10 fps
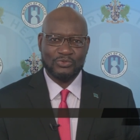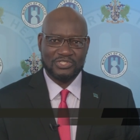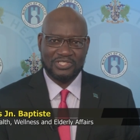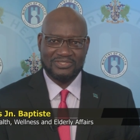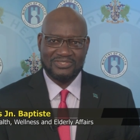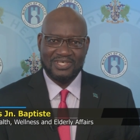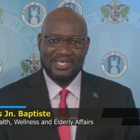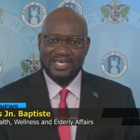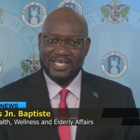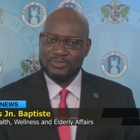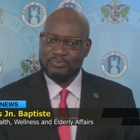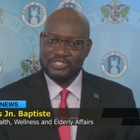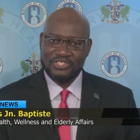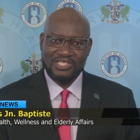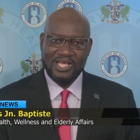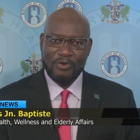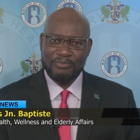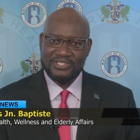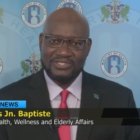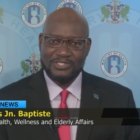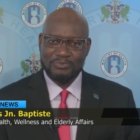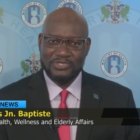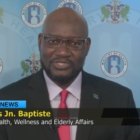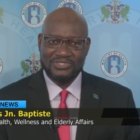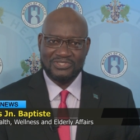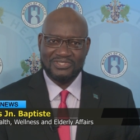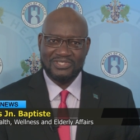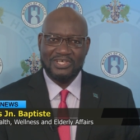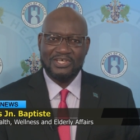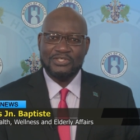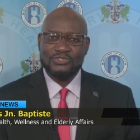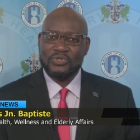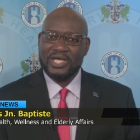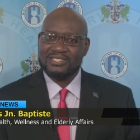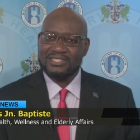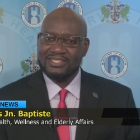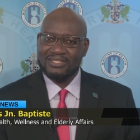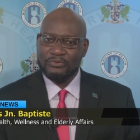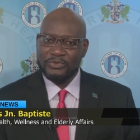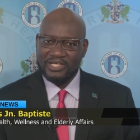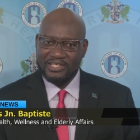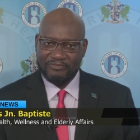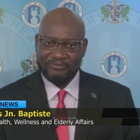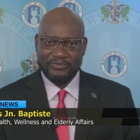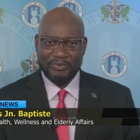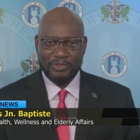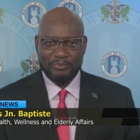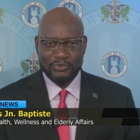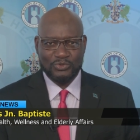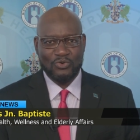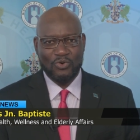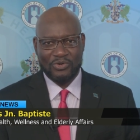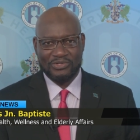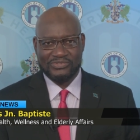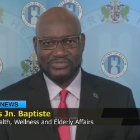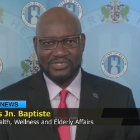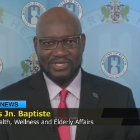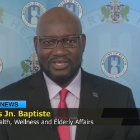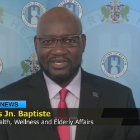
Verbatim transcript: Lucians especially our business persons, to get a little relief from the protocols.